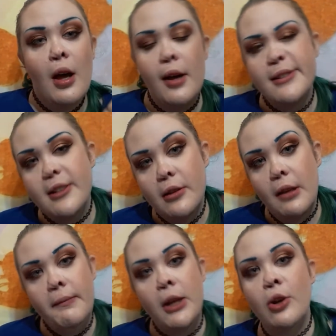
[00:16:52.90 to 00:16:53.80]
Also, let
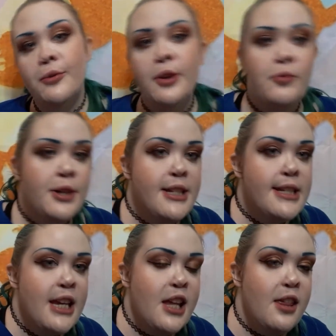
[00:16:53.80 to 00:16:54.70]
me know if you want to
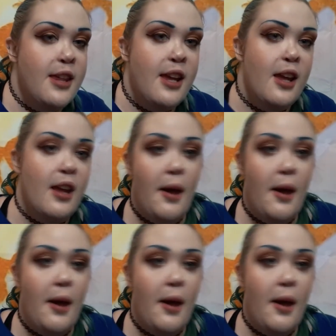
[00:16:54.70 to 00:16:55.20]
see the